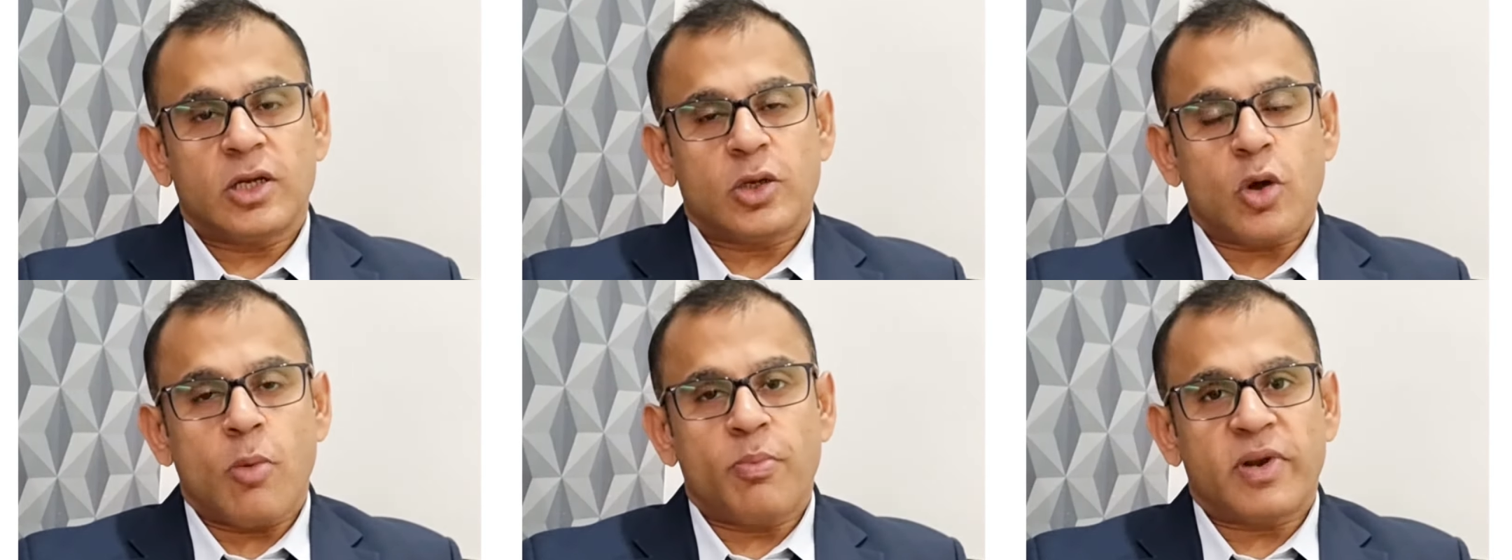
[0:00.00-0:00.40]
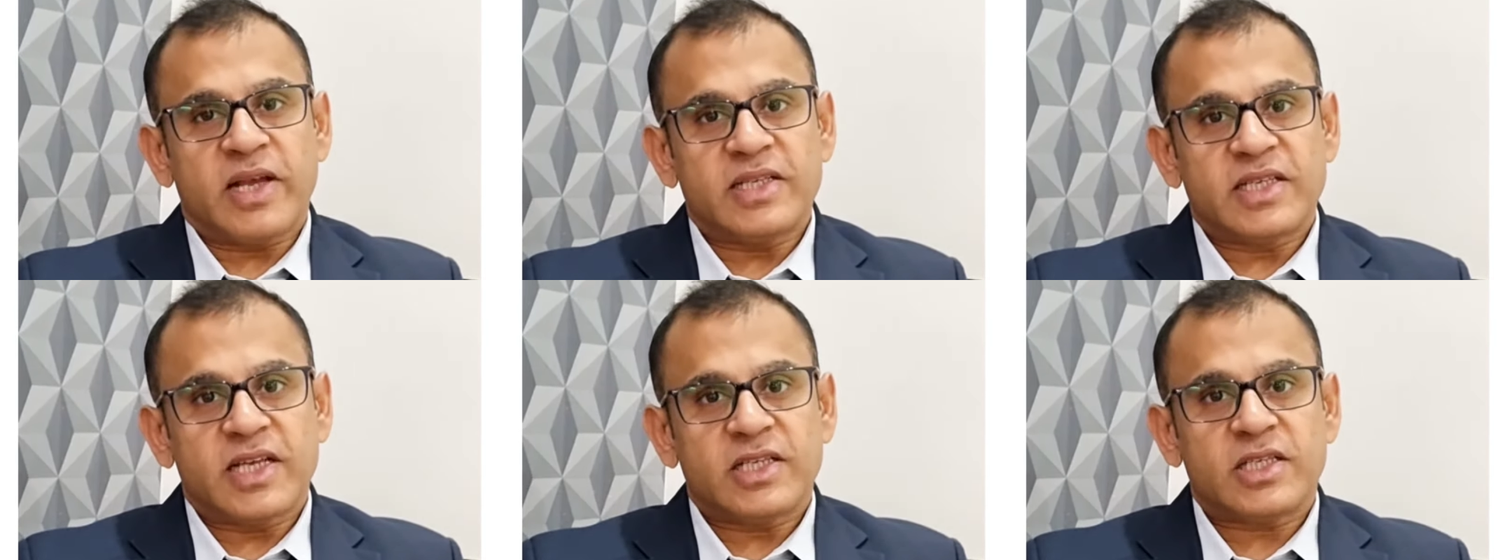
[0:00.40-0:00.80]

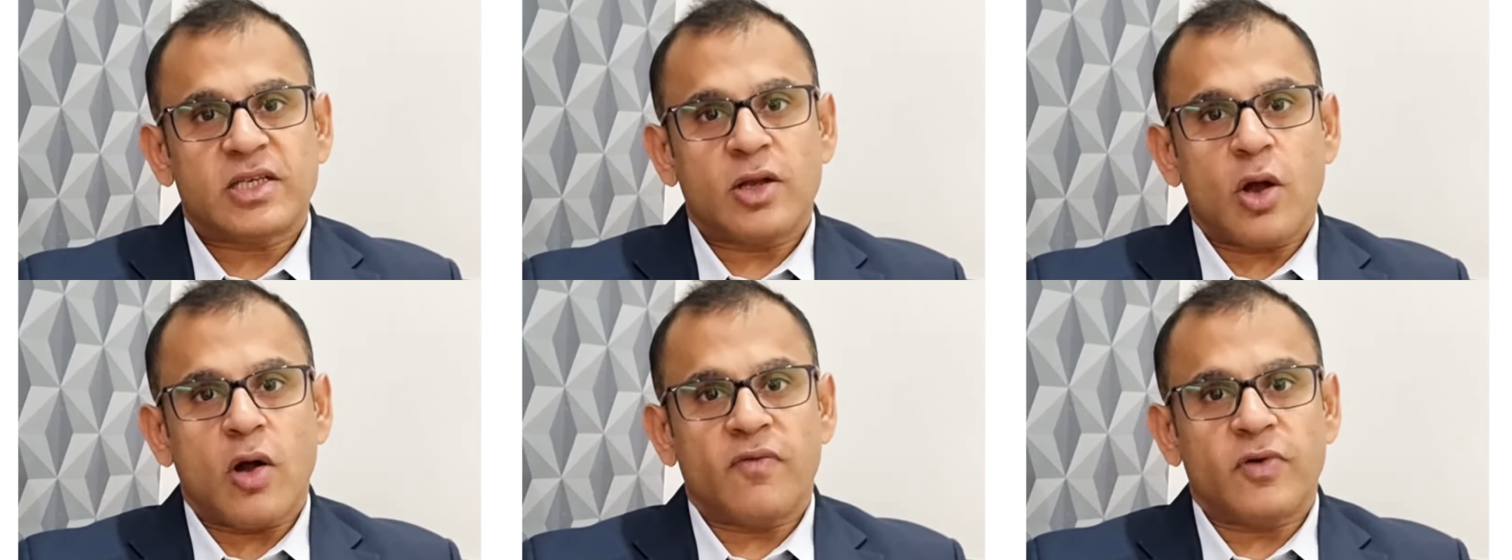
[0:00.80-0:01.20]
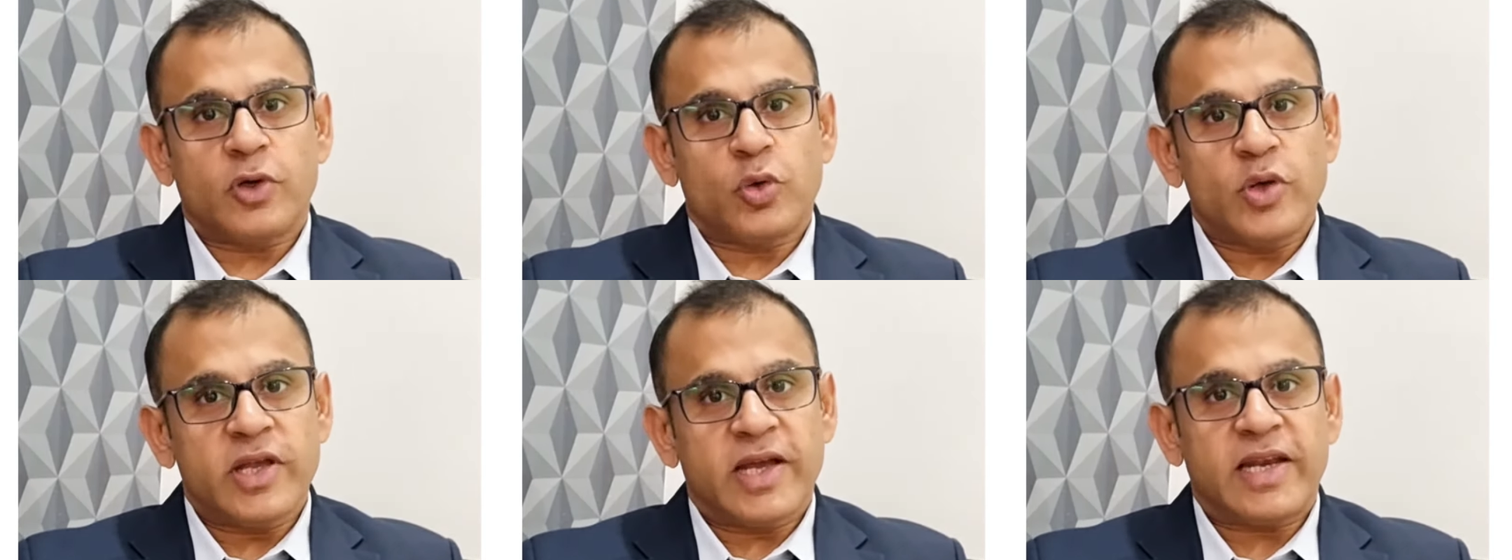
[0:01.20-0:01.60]
comprises of
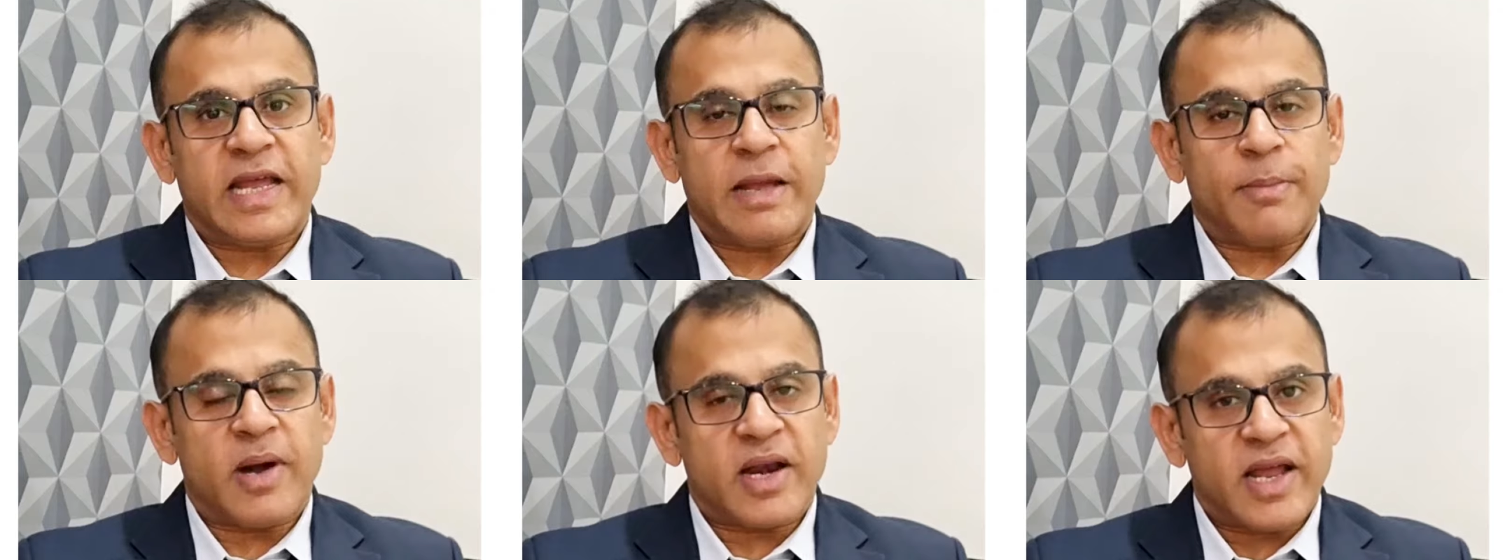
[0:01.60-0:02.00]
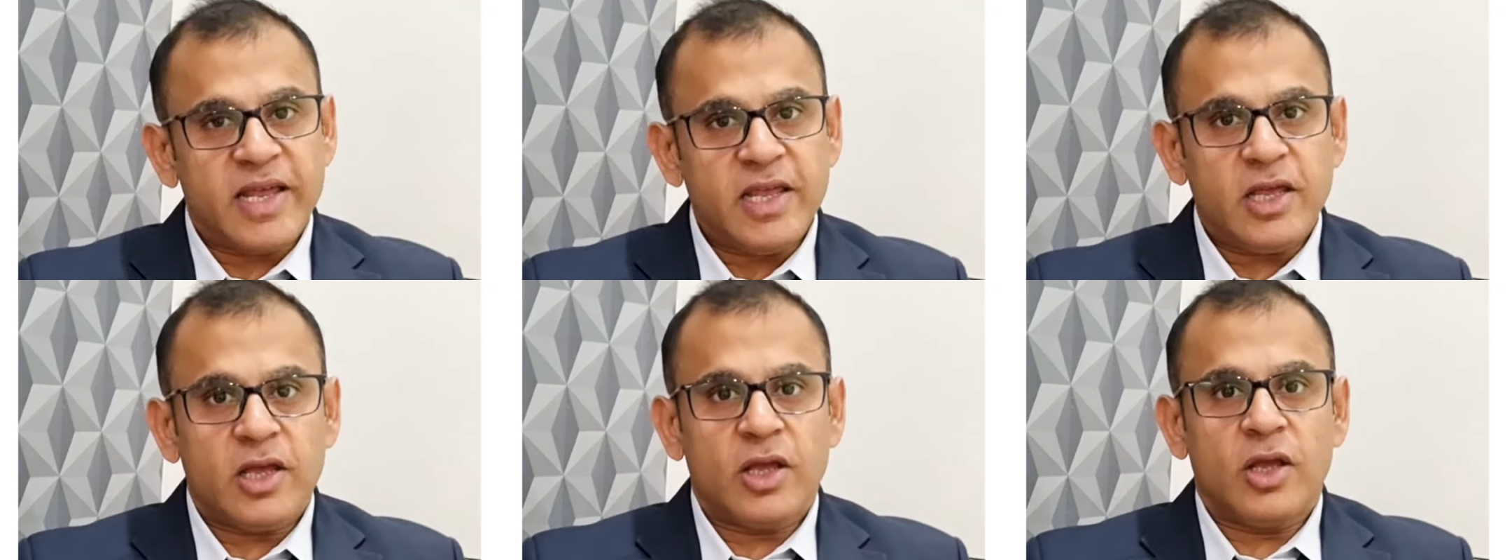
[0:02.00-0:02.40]
doing an
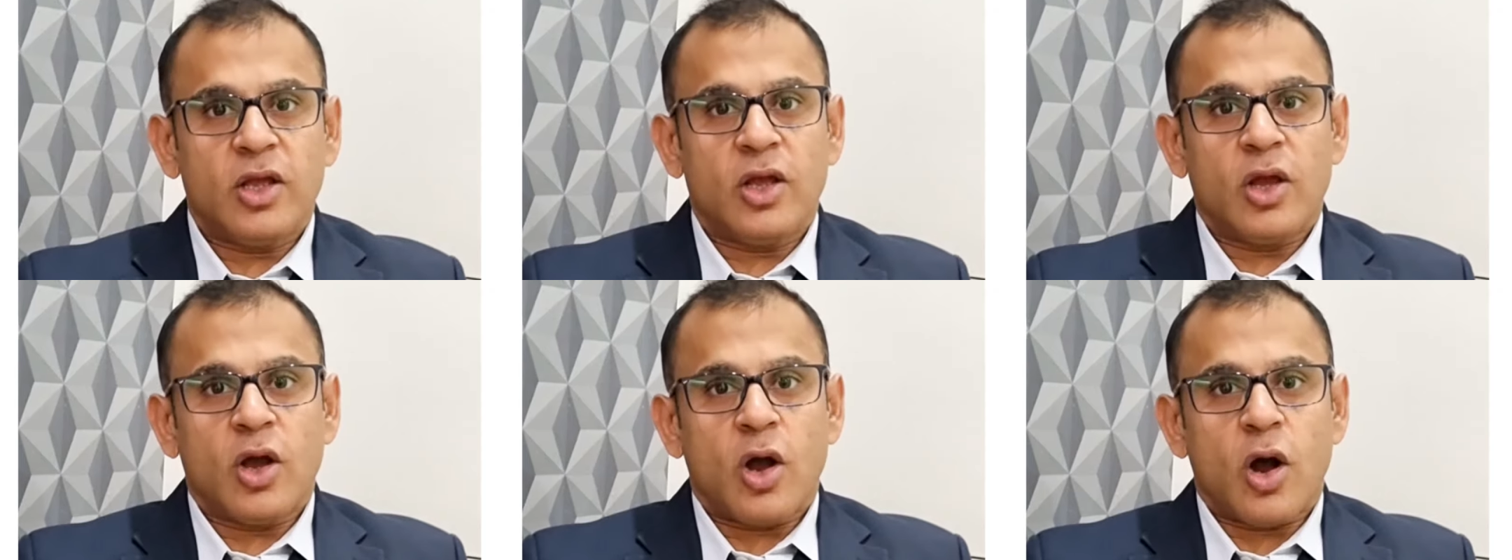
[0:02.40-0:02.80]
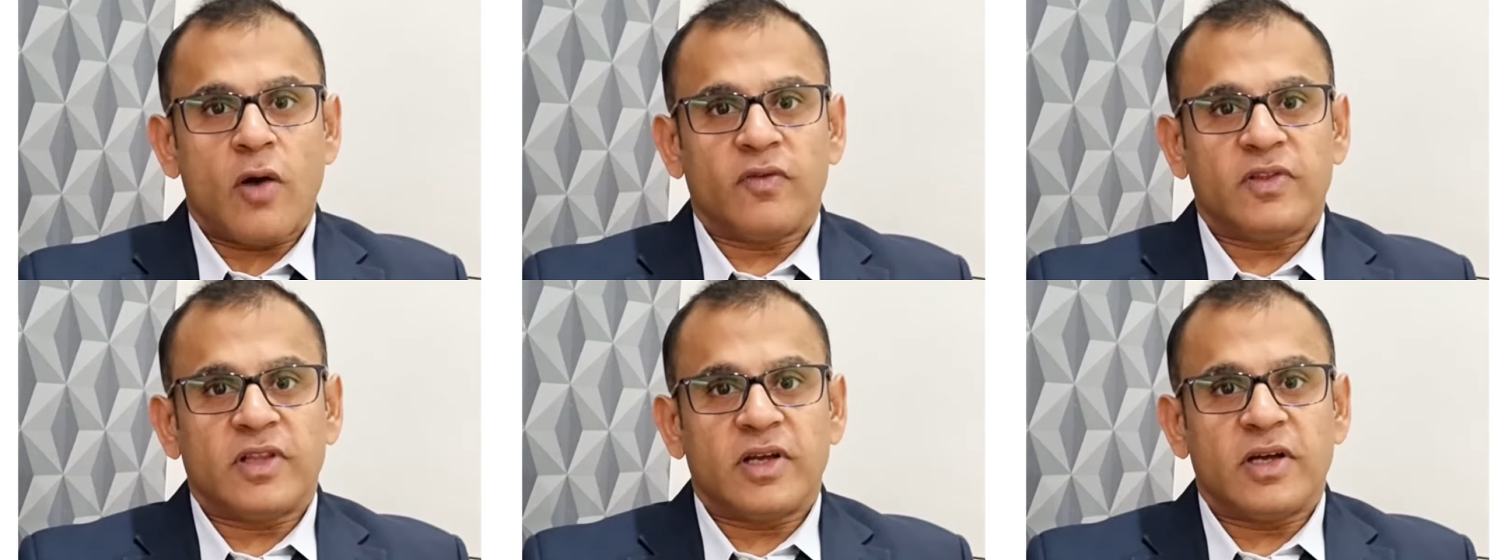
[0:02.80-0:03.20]
MRI
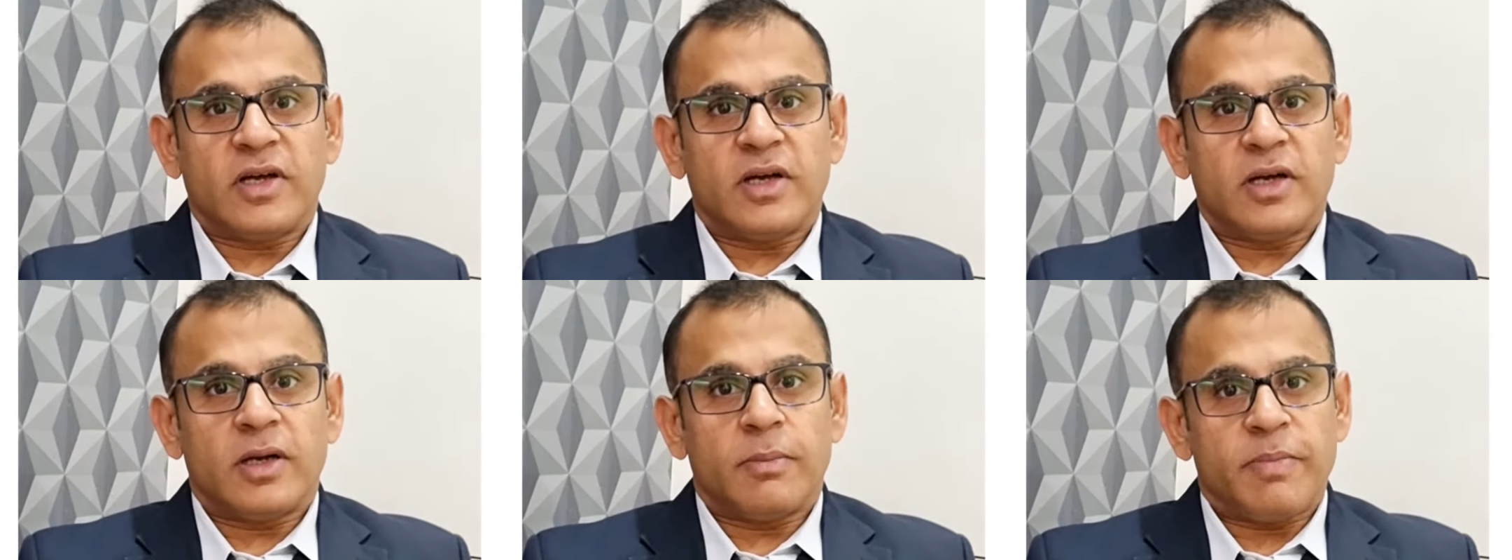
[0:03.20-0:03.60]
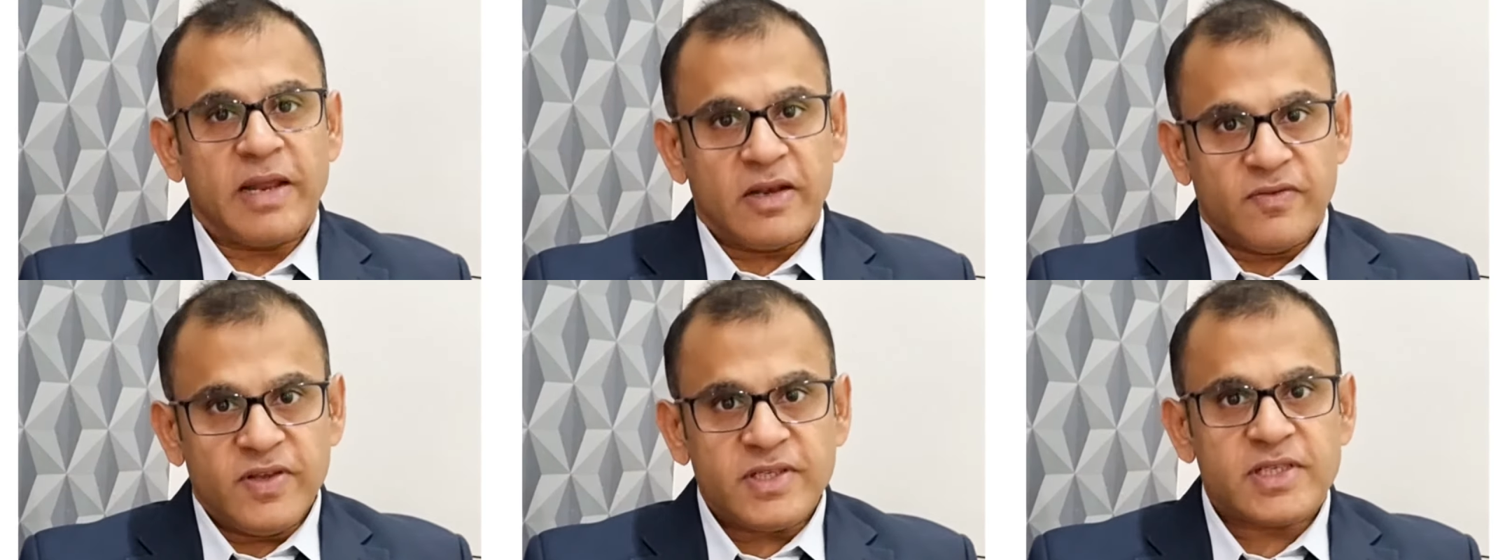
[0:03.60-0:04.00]
of the
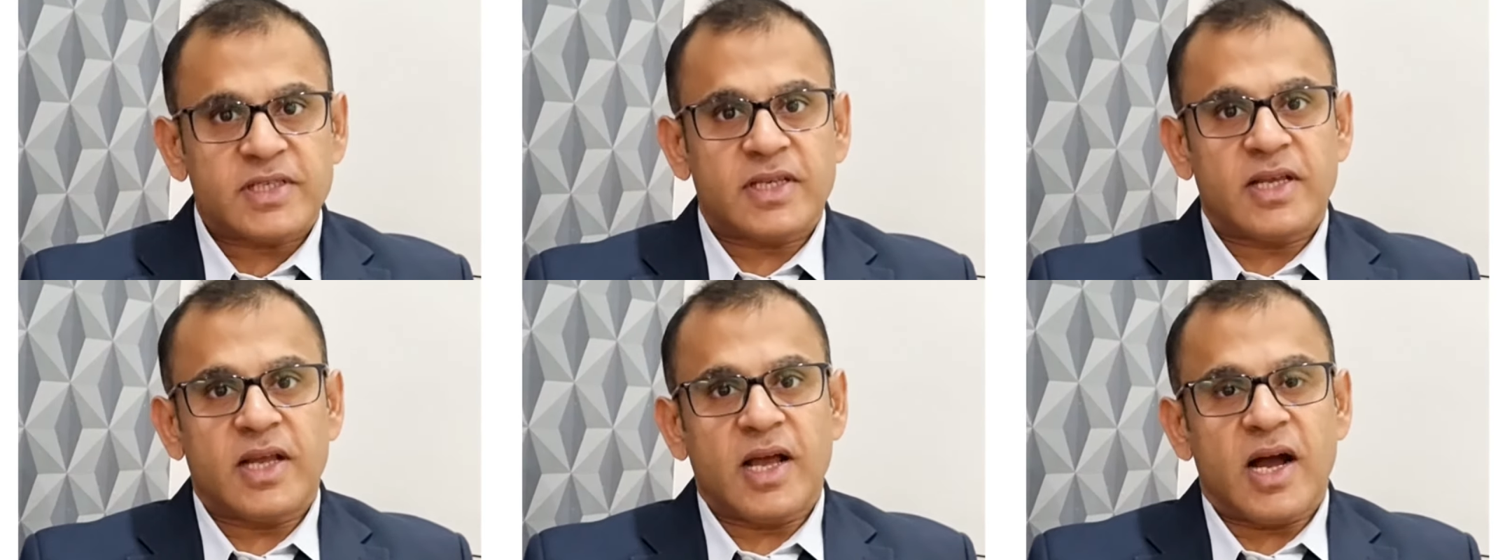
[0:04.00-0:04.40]
pelvis,